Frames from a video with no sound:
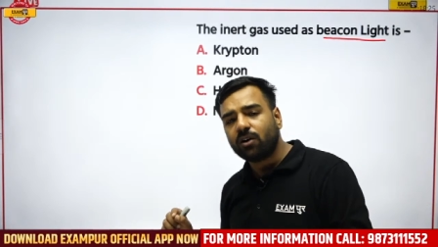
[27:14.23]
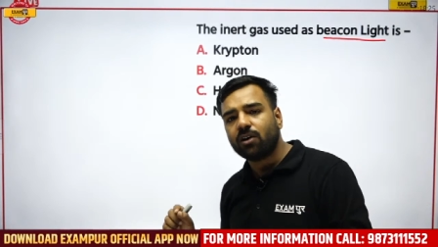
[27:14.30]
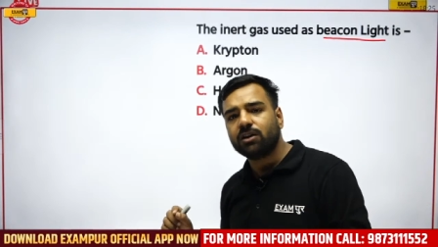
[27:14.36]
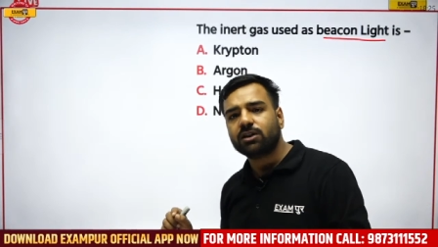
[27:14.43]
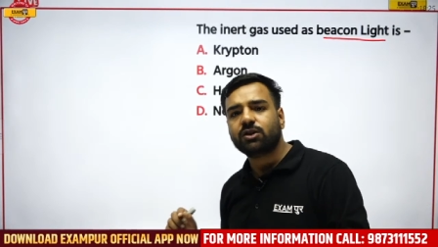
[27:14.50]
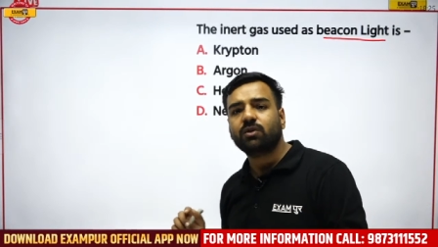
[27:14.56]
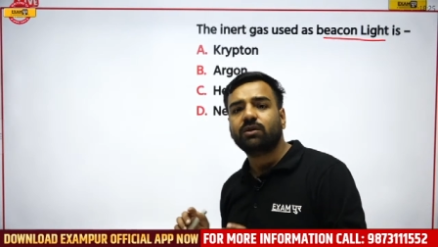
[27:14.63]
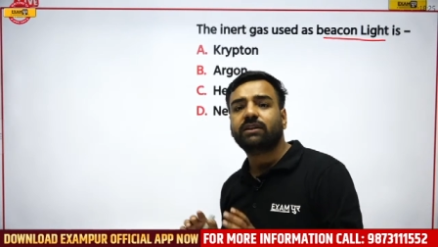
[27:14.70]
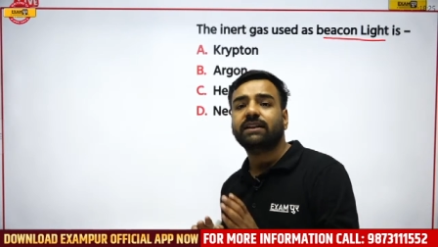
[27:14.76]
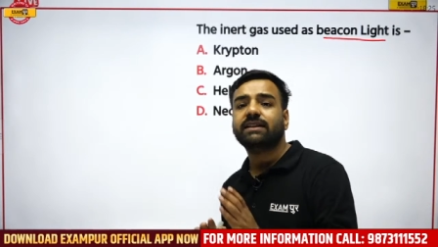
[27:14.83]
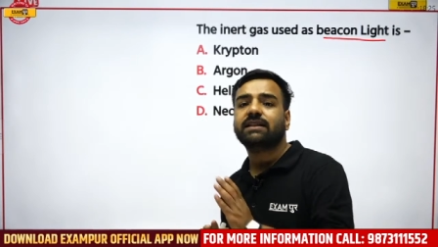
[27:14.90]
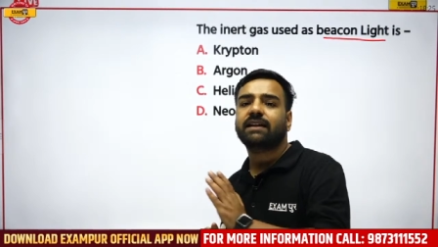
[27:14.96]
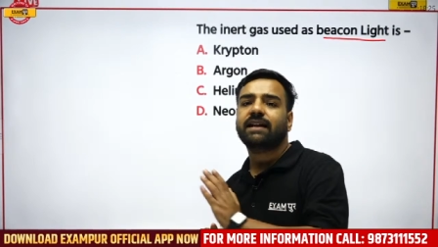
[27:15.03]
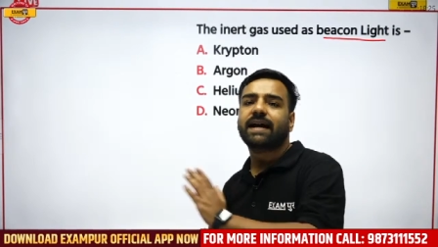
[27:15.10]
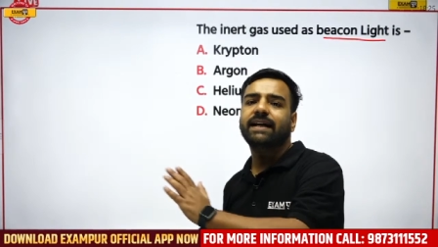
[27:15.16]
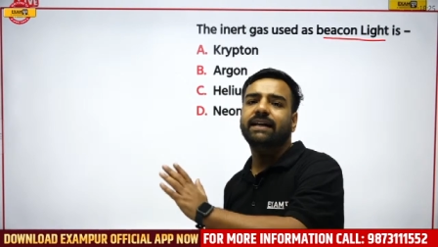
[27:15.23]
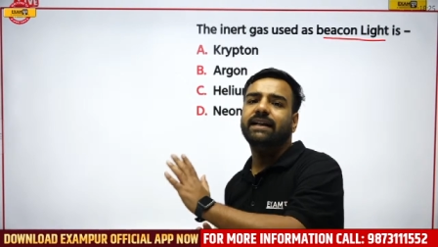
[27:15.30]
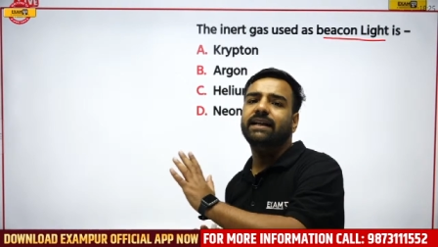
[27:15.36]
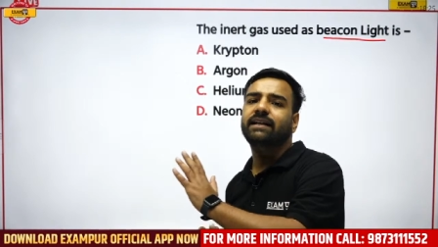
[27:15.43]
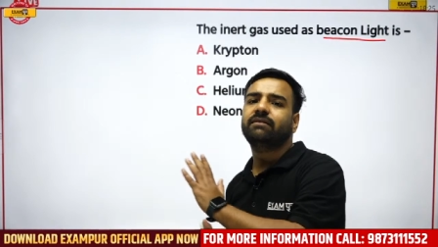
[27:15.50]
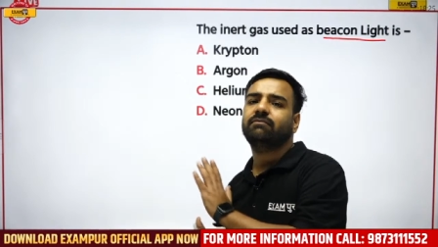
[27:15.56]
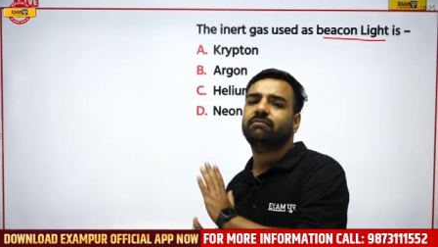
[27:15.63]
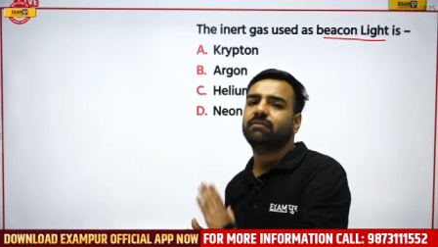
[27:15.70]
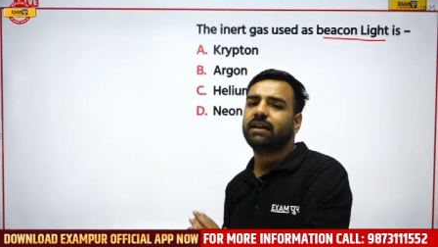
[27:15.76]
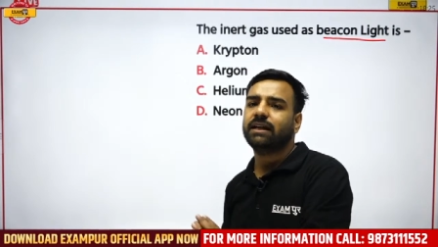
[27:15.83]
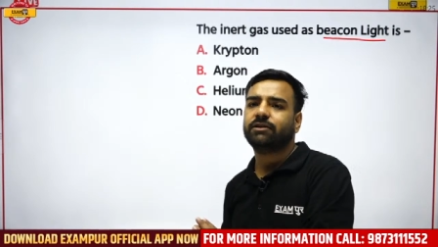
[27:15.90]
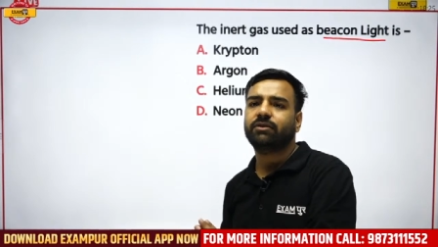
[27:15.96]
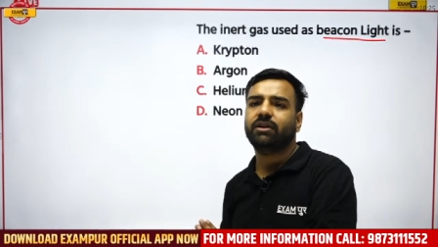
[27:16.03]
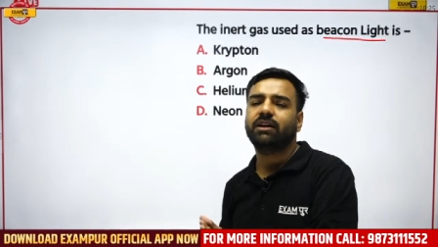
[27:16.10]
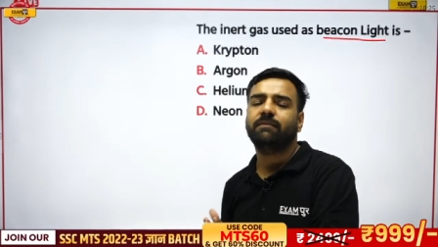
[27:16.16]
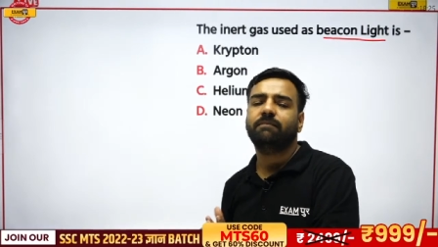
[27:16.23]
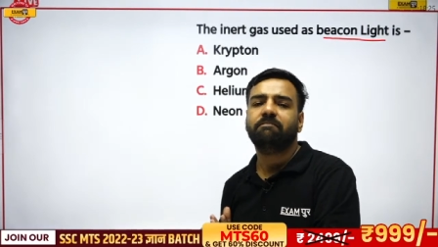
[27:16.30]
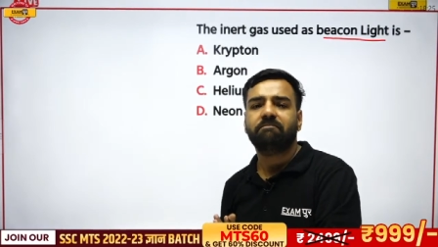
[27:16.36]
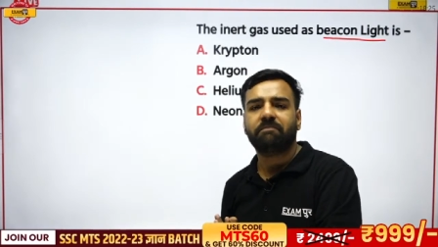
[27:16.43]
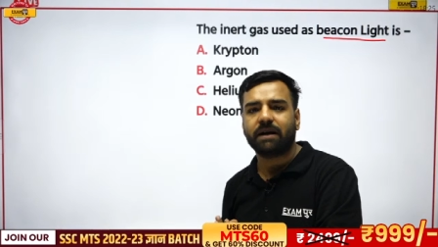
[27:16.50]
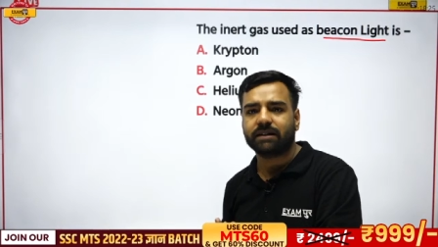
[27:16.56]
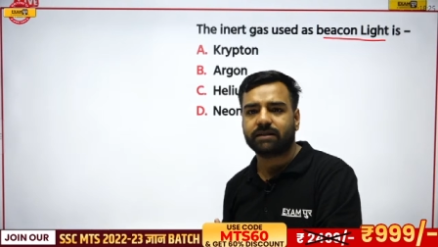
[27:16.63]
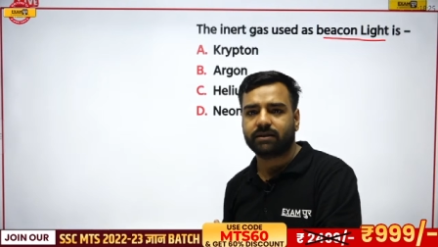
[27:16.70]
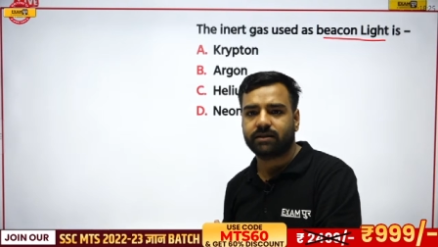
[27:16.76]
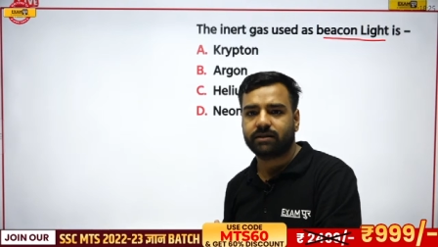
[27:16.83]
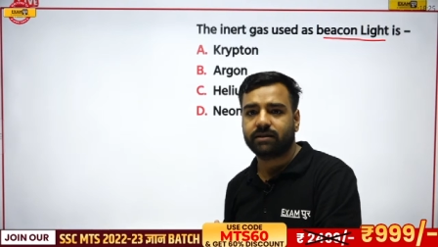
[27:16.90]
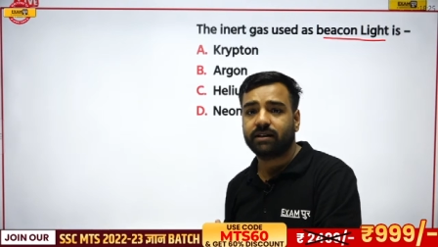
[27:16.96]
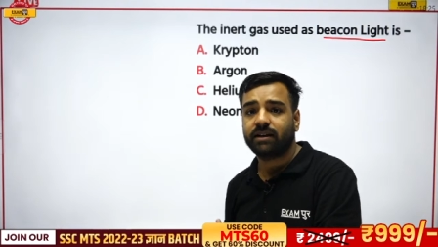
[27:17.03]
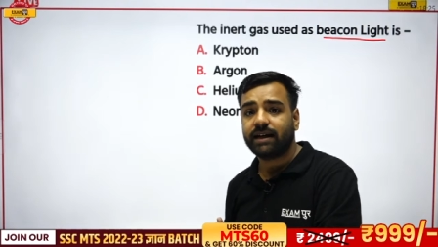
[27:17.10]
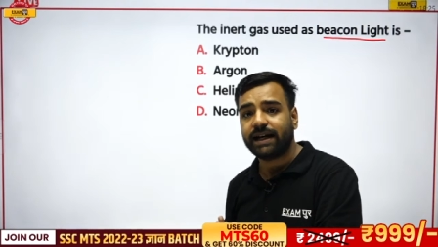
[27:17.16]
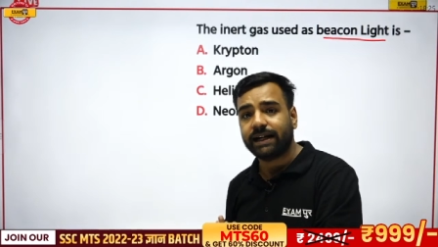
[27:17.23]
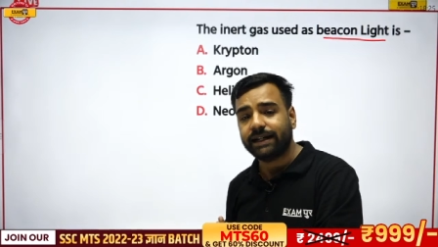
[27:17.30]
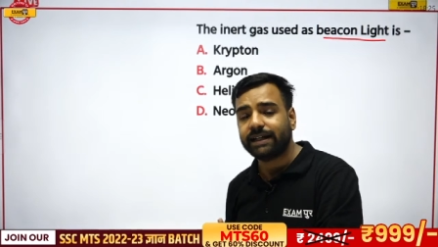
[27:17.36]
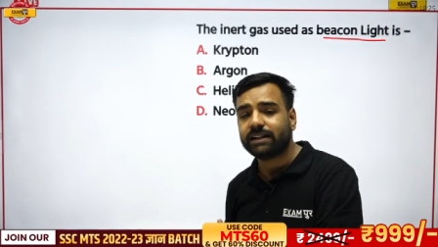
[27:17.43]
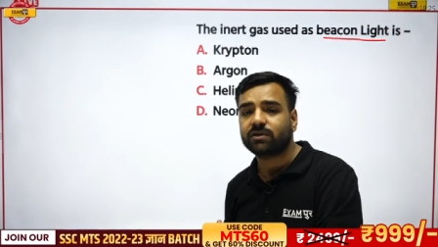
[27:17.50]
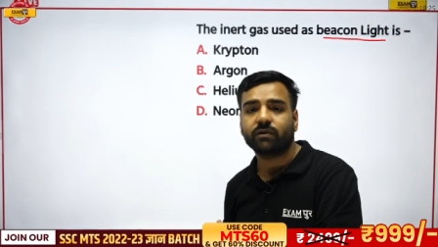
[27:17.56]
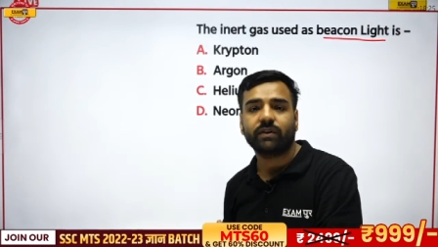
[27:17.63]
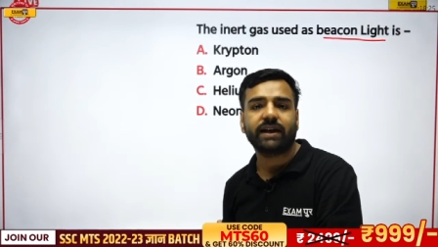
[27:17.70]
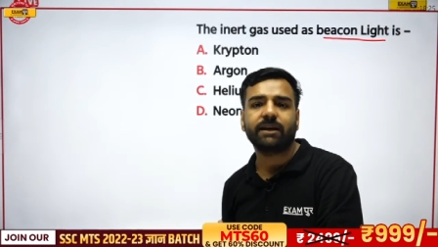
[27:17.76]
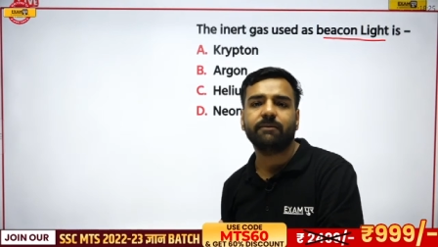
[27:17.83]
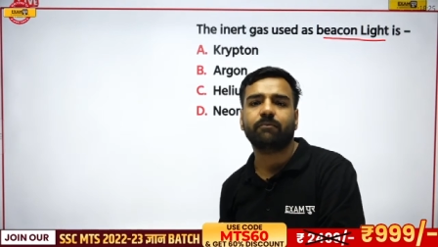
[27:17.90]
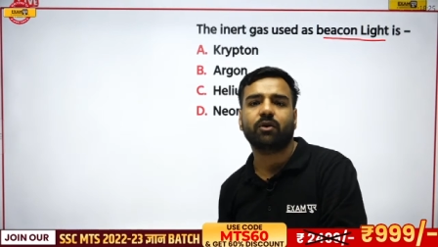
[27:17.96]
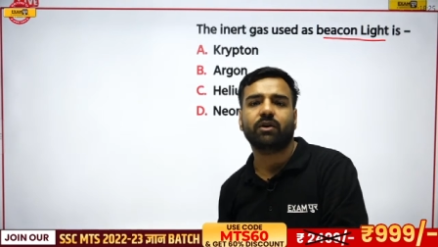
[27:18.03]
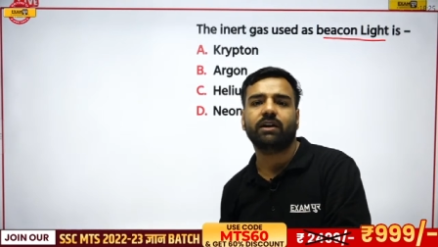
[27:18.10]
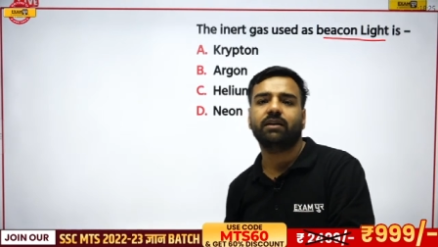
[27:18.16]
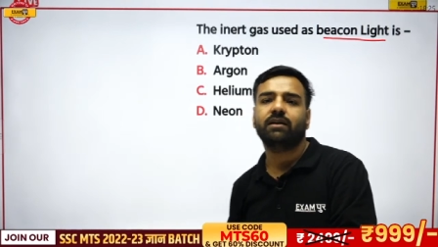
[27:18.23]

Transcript: From fog also, this light can actually pass and it's